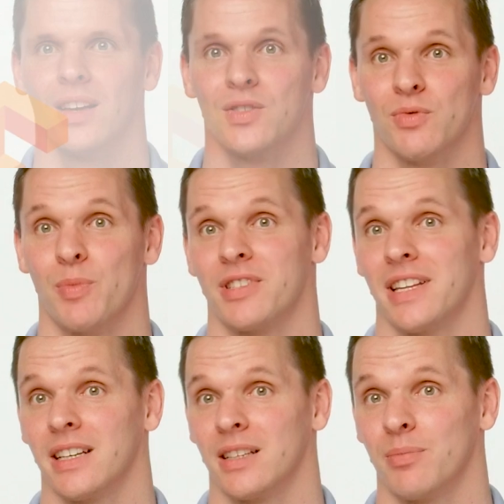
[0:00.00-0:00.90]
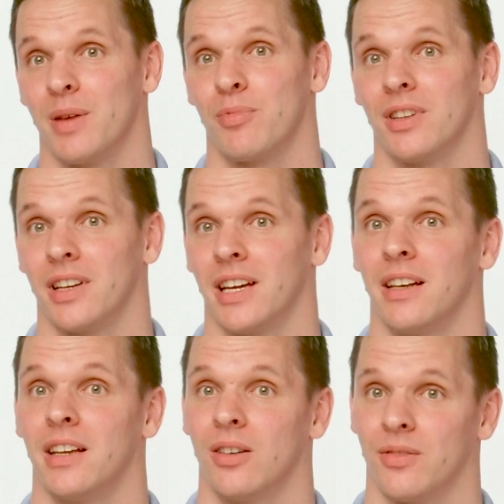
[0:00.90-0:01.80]
So we're presenting the paper at the
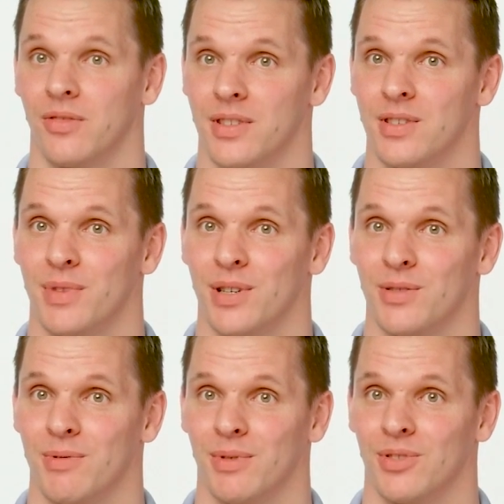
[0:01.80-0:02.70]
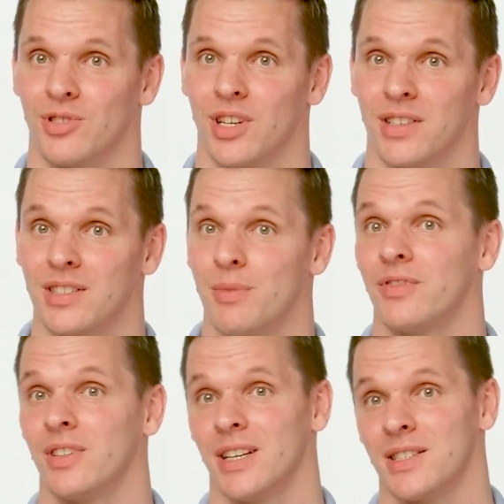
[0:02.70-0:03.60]
KDD conference because we want to share some
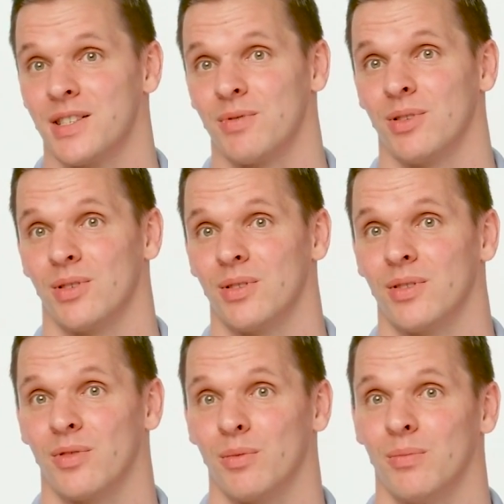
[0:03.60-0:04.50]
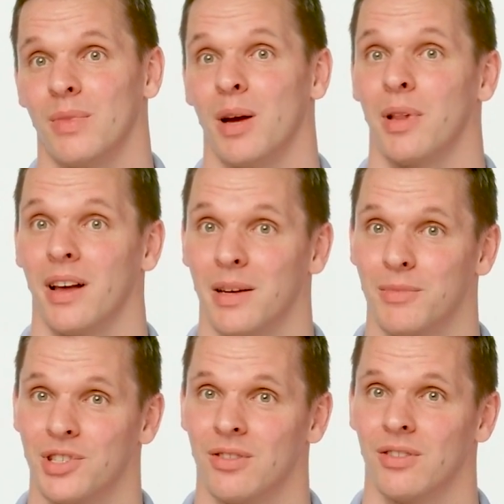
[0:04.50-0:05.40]
of the lessons we learned from applying
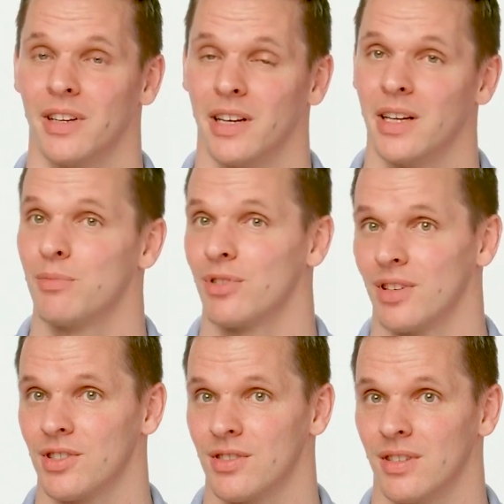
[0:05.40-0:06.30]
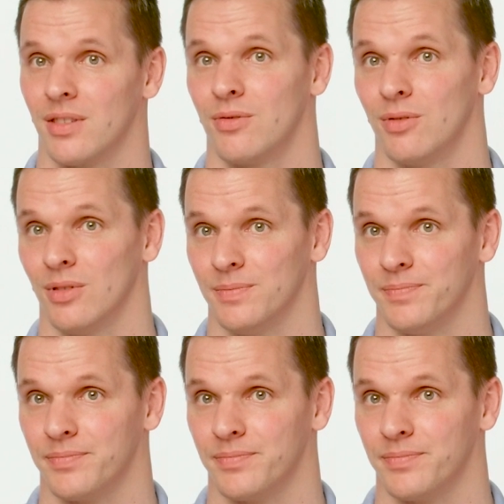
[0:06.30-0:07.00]
machine learning in production at Google.